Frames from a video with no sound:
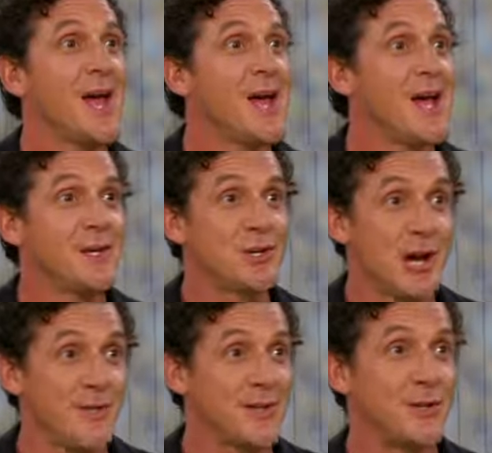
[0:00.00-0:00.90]
that. and
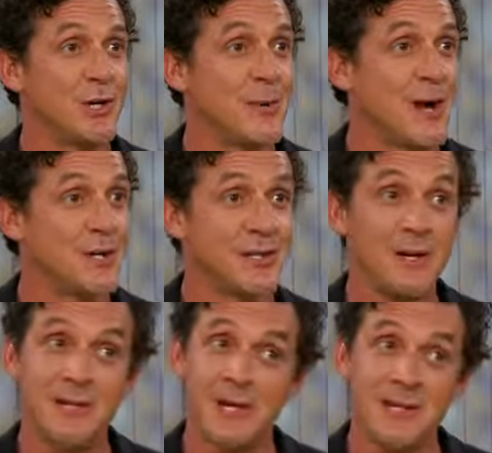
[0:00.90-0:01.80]
shall they turn to be
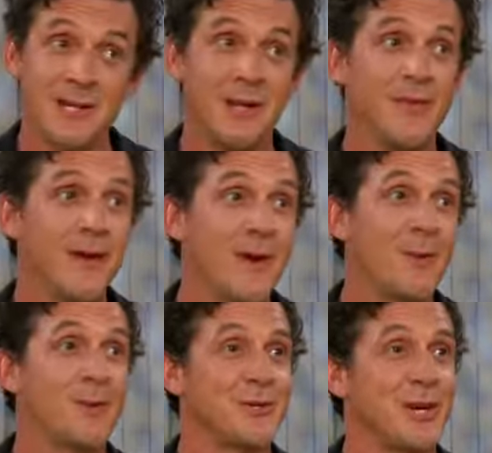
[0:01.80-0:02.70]
hostile? Not saying that they
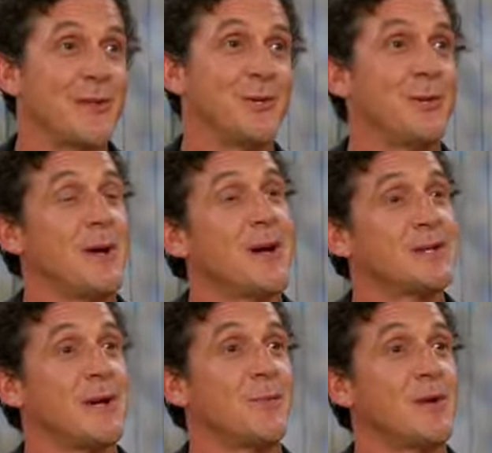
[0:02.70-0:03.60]
are, but shall they turn to be
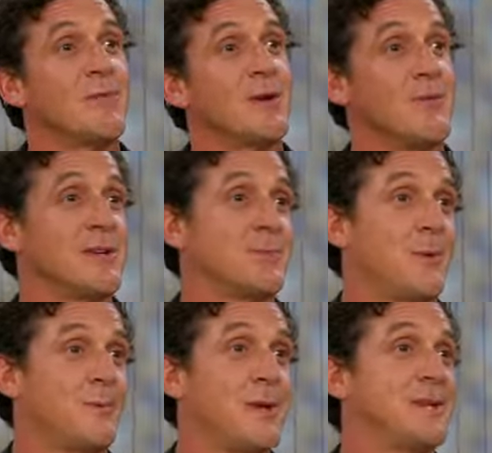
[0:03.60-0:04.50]
hostile? We have no
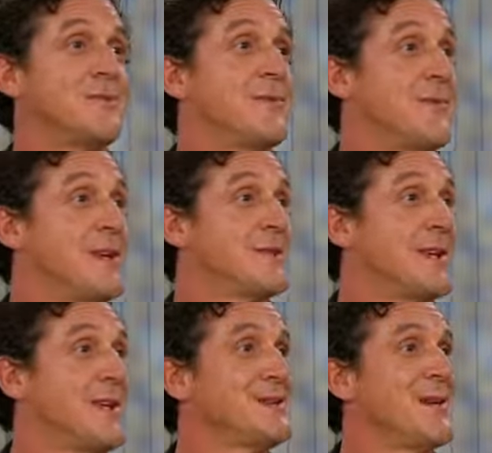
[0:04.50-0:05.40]
visible means of defense
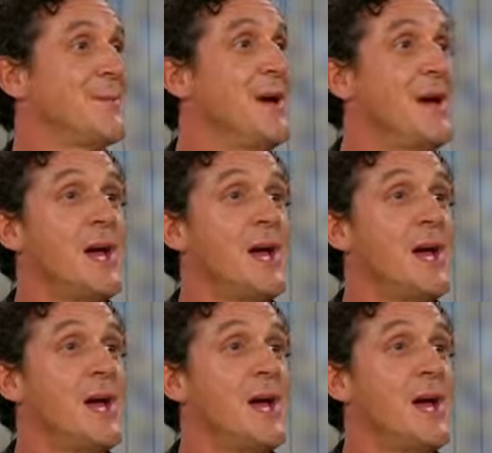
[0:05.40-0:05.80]
against them.